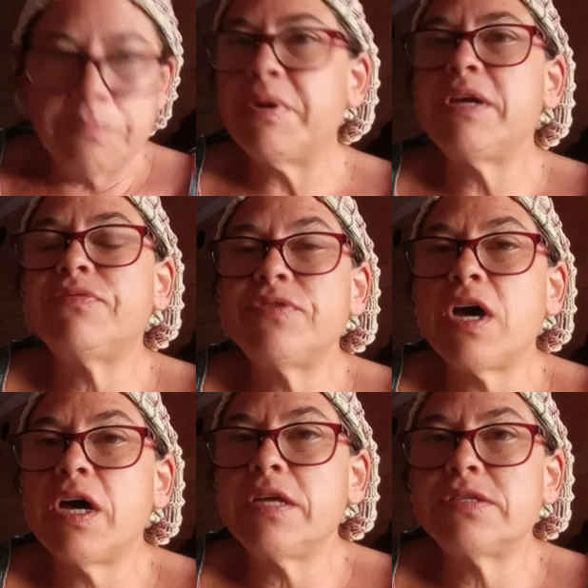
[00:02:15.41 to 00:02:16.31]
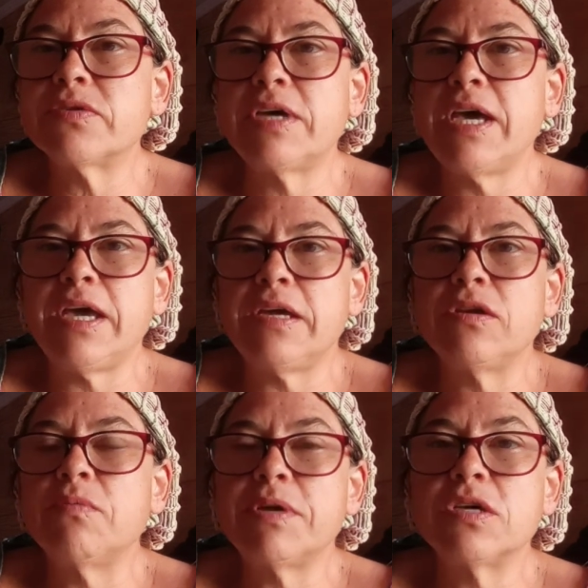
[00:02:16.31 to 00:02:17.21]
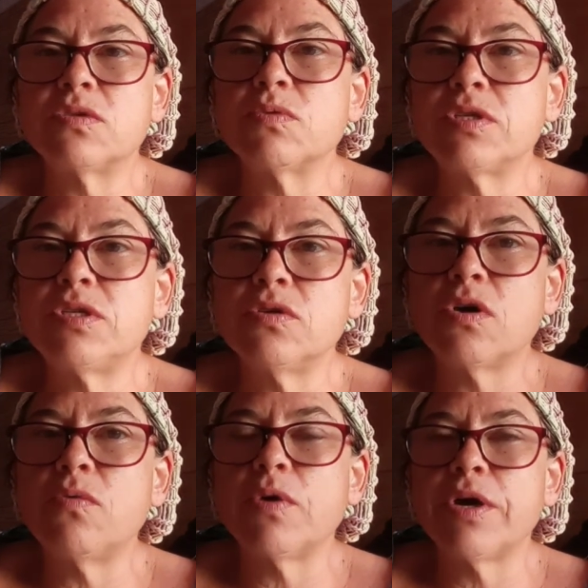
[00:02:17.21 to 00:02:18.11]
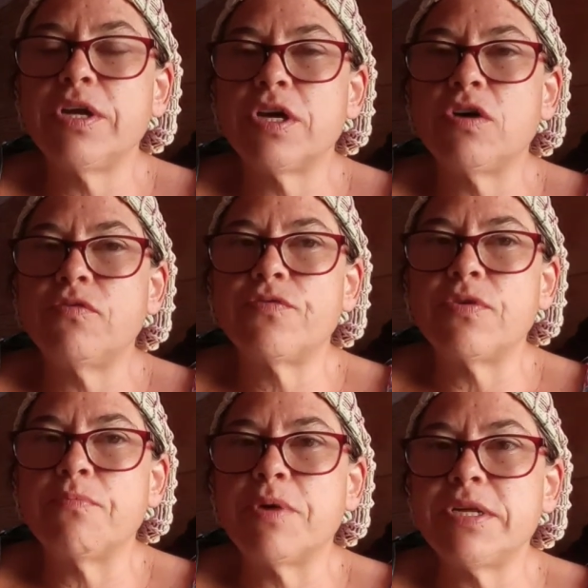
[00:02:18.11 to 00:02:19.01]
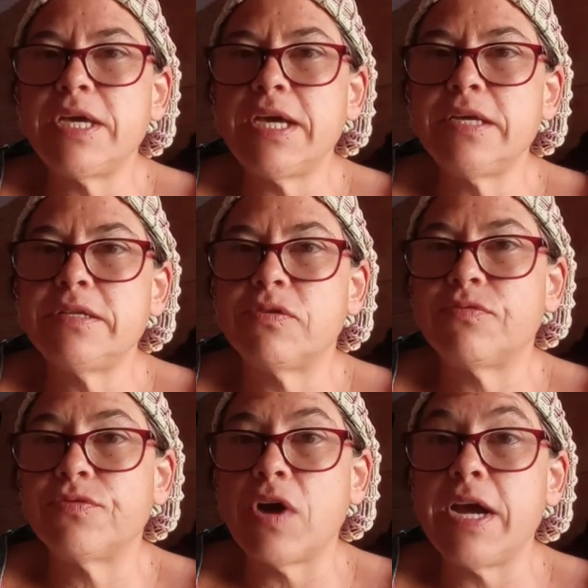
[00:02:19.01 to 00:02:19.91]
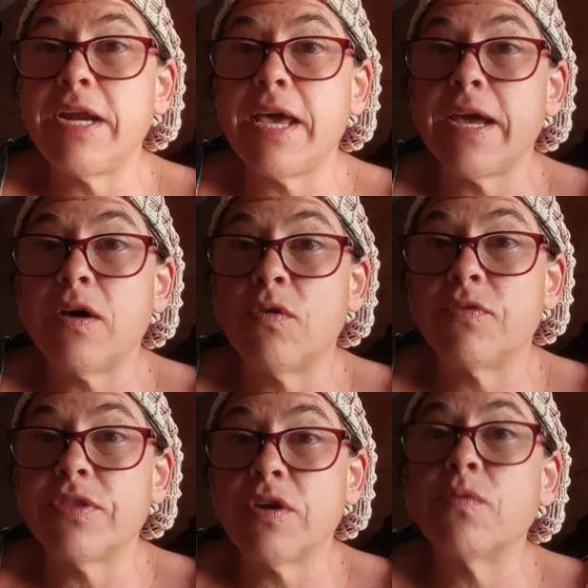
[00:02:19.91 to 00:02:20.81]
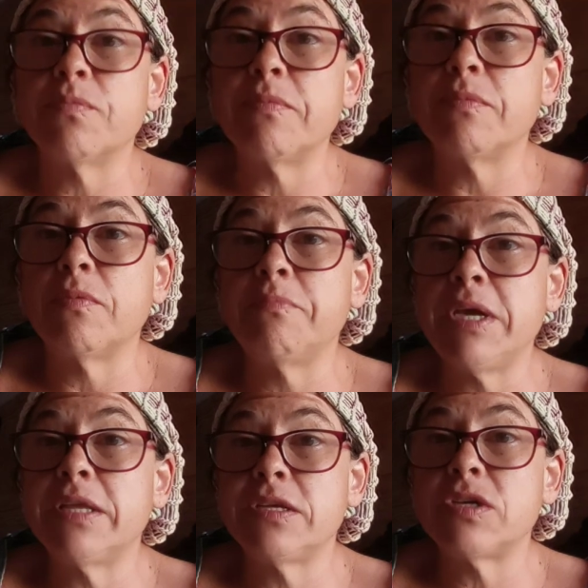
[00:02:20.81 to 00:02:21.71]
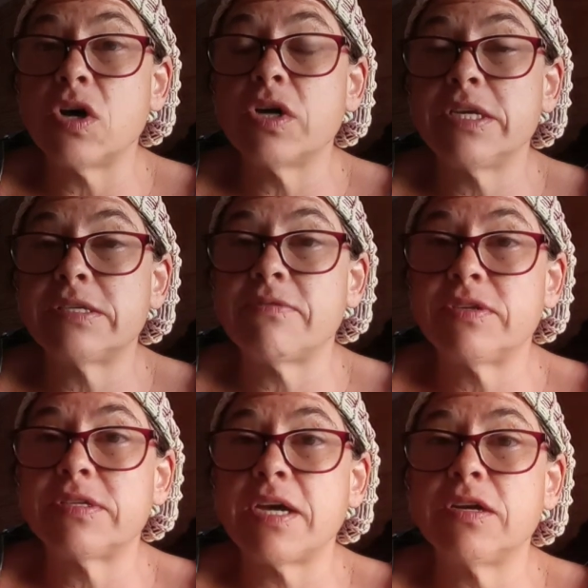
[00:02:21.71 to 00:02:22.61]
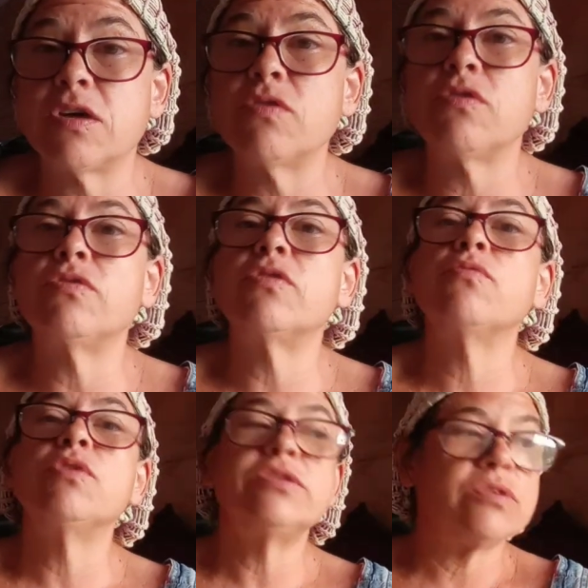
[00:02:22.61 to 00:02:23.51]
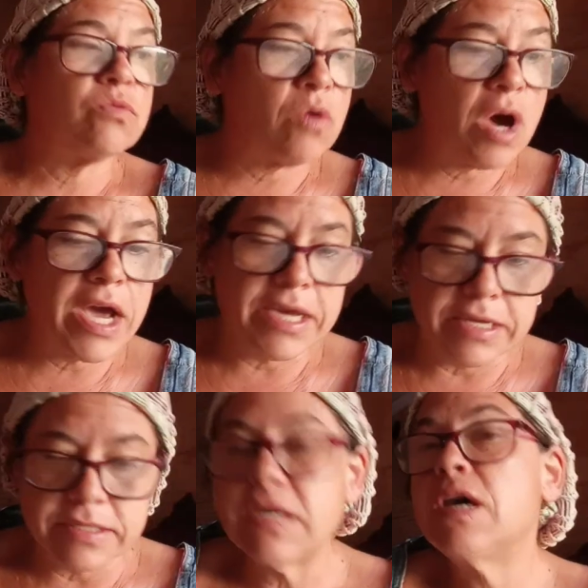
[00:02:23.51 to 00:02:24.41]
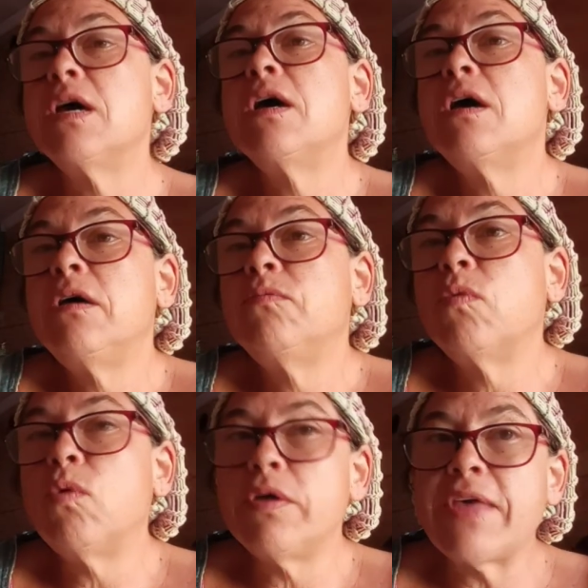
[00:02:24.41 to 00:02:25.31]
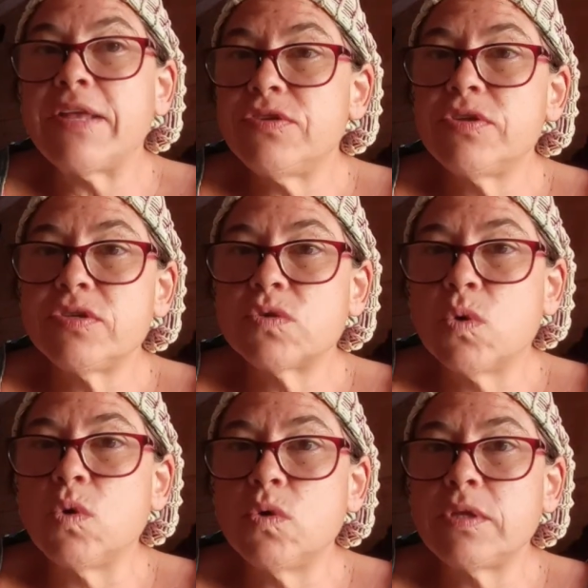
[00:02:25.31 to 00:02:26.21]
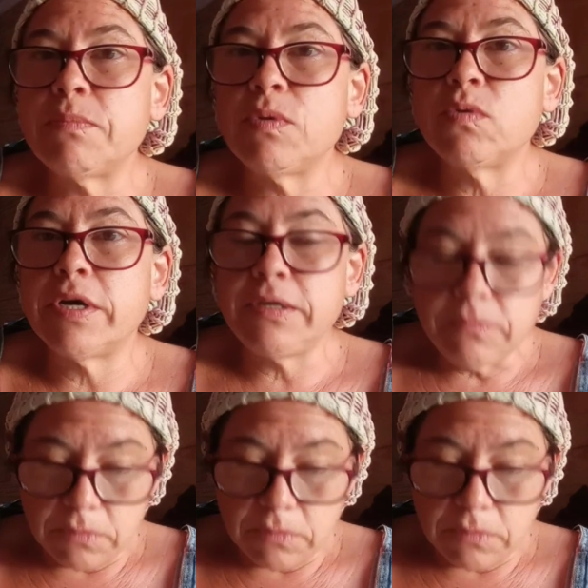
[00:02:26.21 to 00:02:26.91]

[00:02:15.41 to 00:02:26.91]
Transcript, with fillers: but if not, it's okay, you know, because we're still go. We're going to go from Monday to Friday over there. Me and the doggies have decided to go there. The reason why is well, that dude is cool, number one,